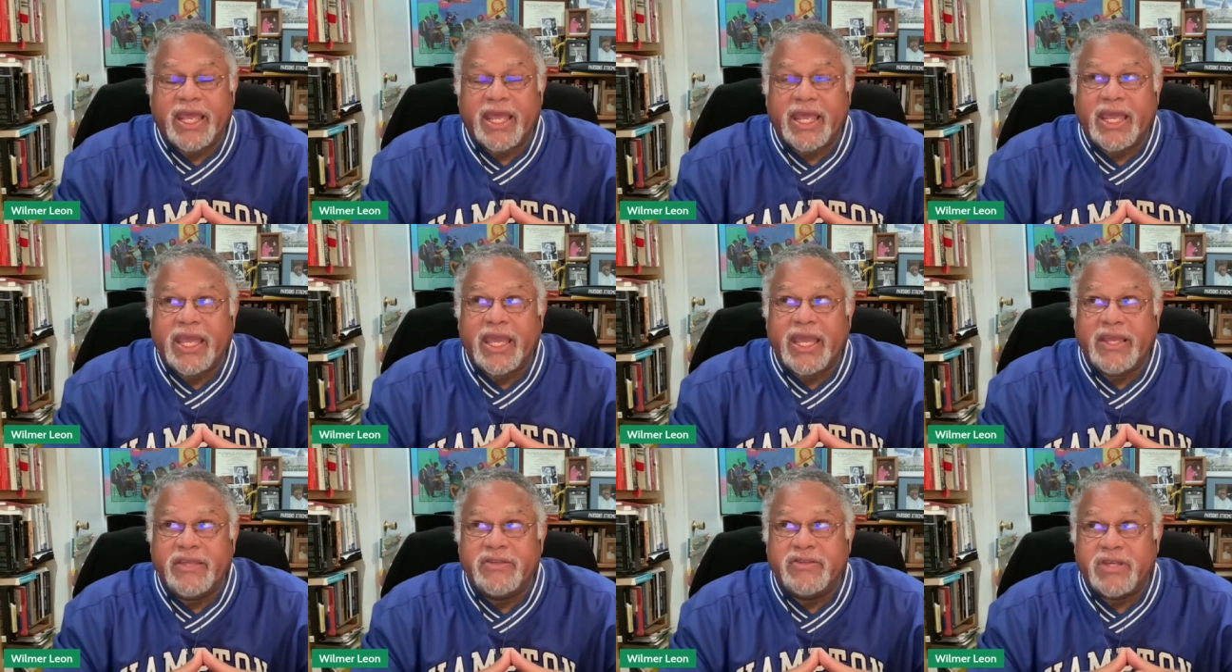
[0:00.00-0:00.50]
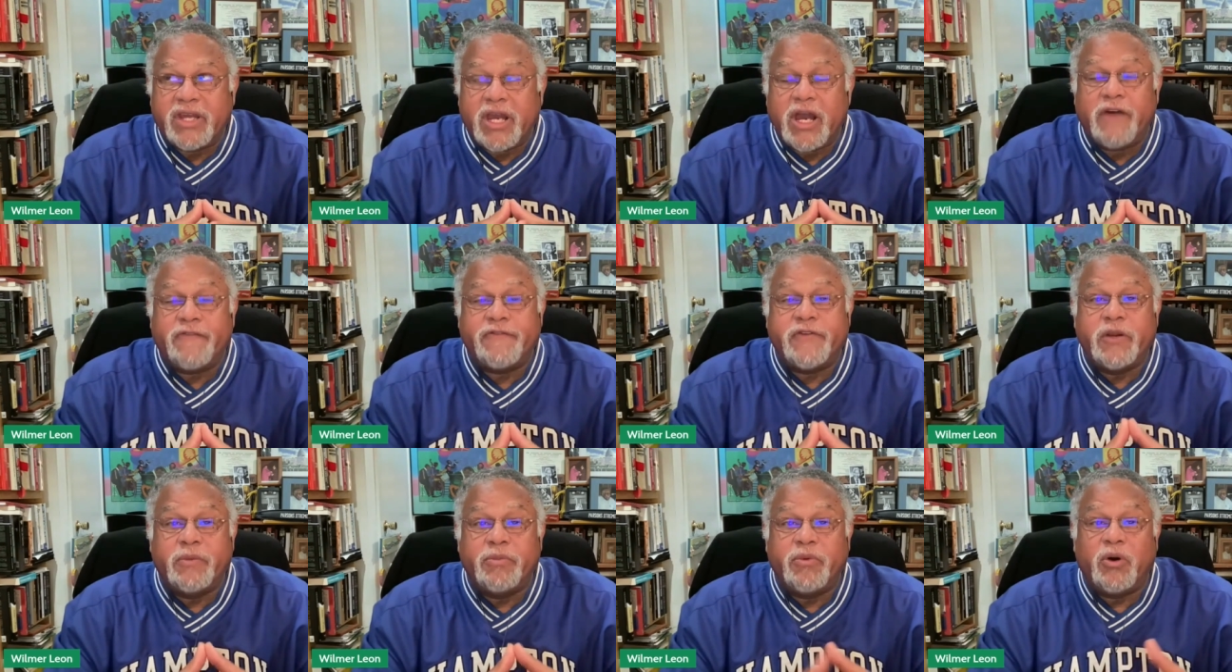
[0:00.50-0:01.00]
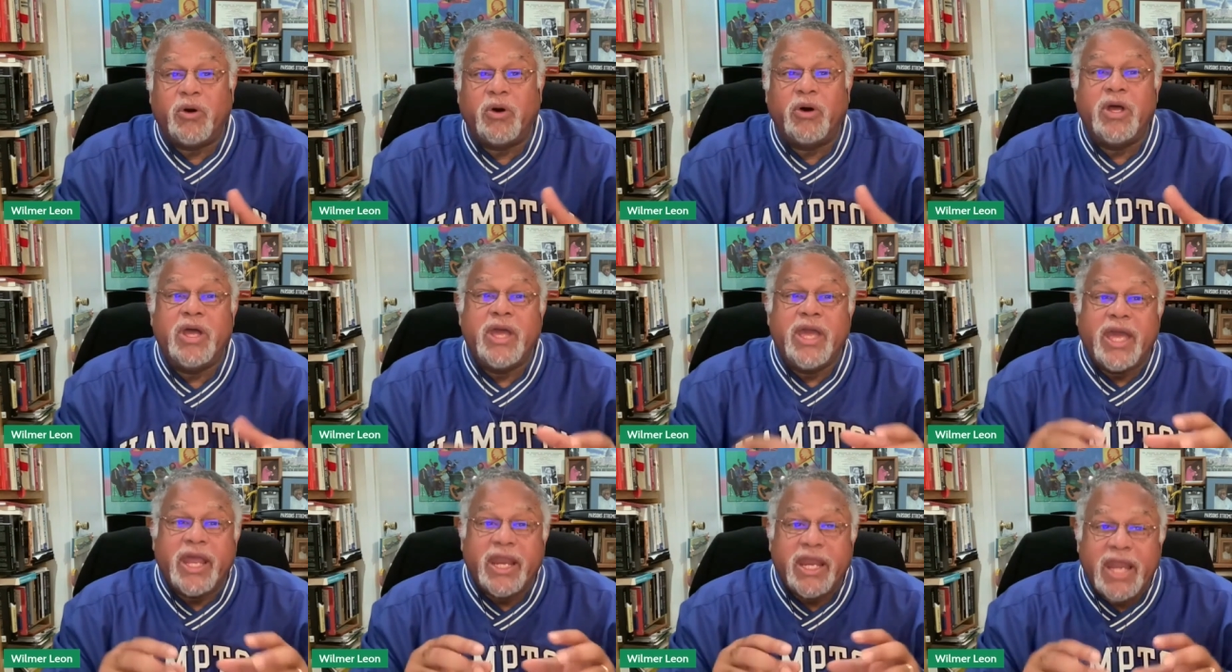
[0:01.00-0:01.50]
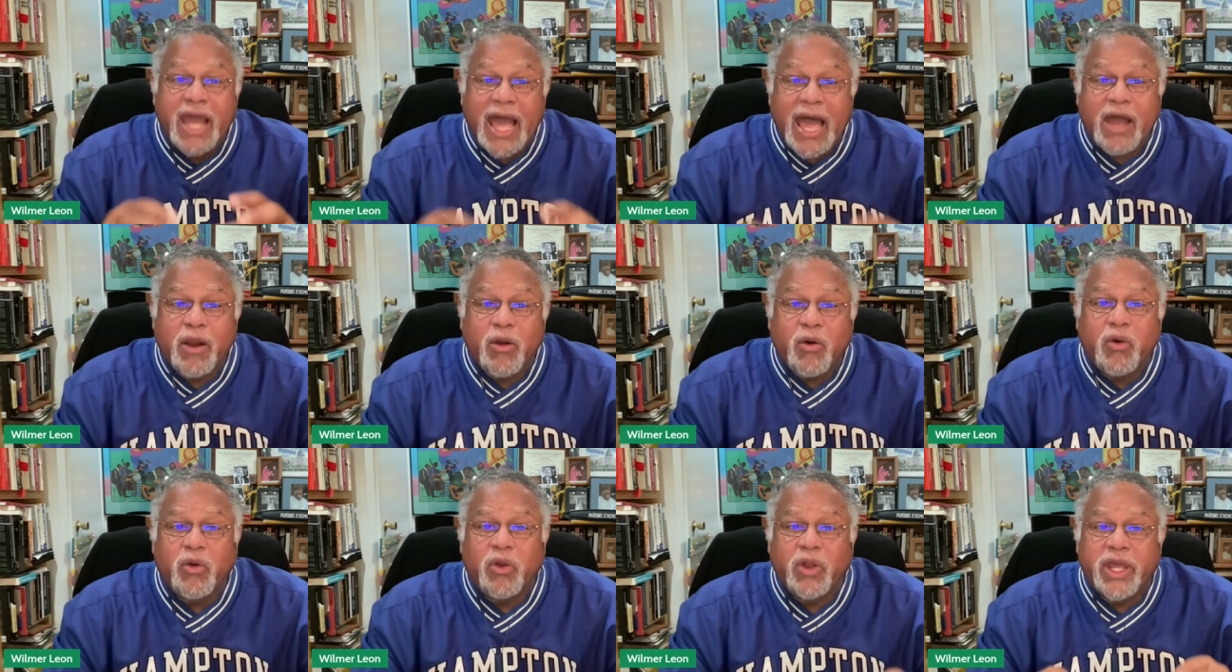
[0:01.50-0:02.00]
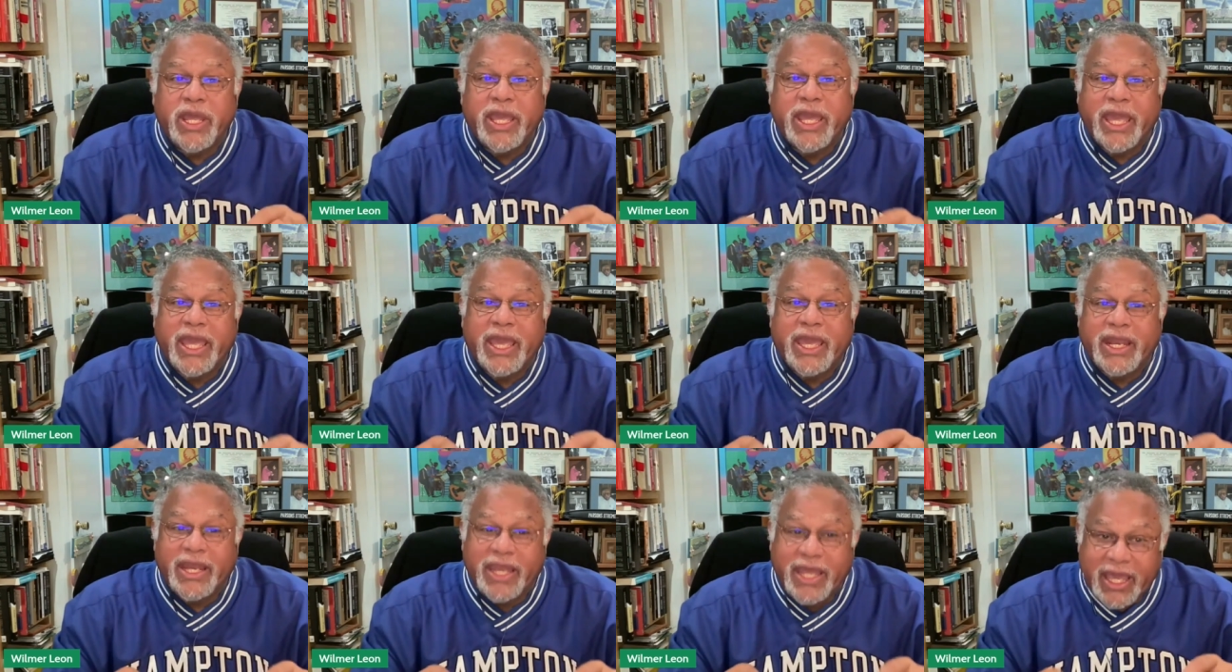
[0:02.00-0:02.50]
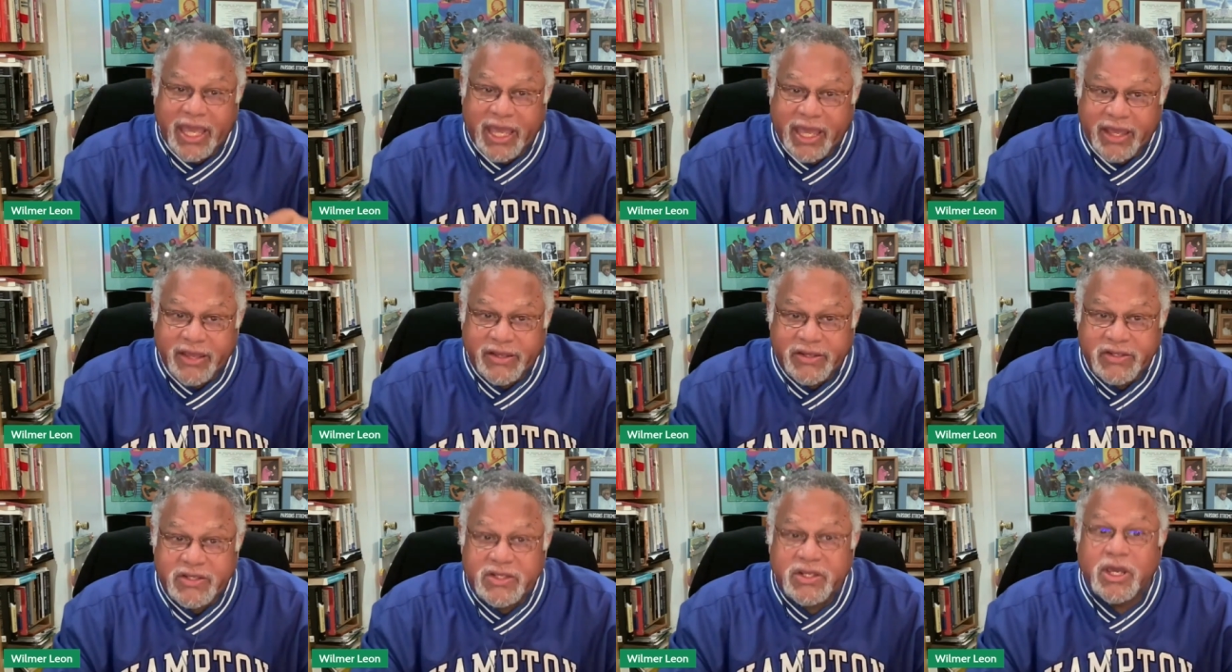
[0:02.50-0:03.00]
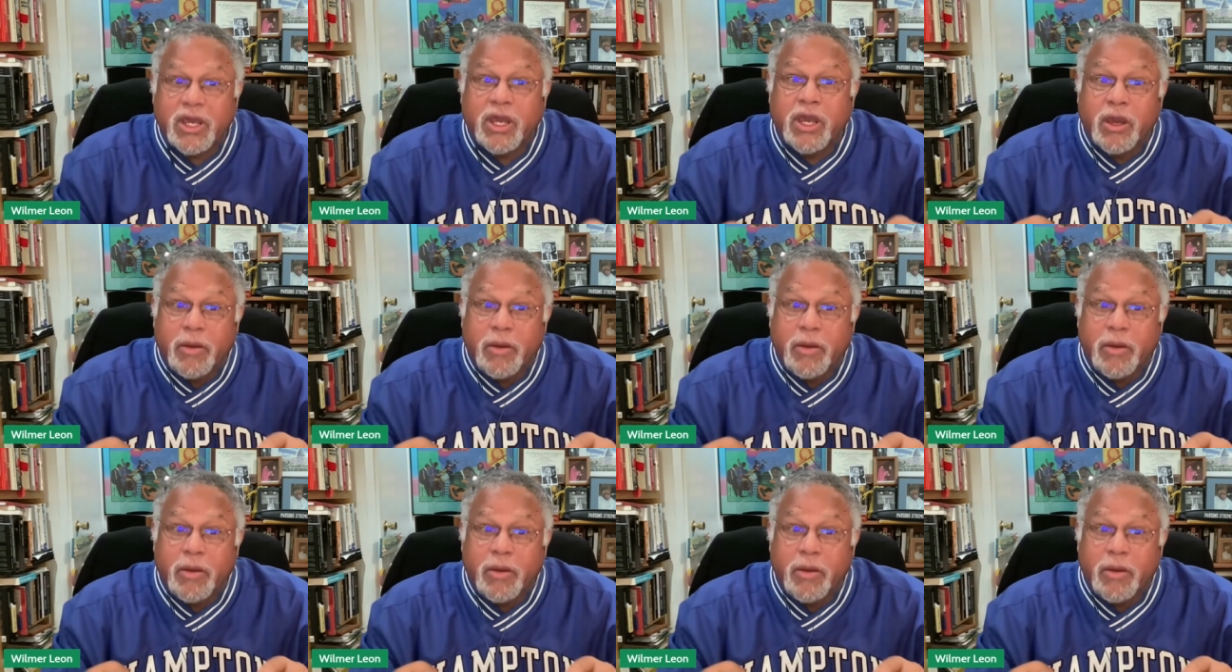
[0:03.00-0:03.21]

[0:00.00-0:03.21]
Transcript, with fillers: he's comfortable not only in his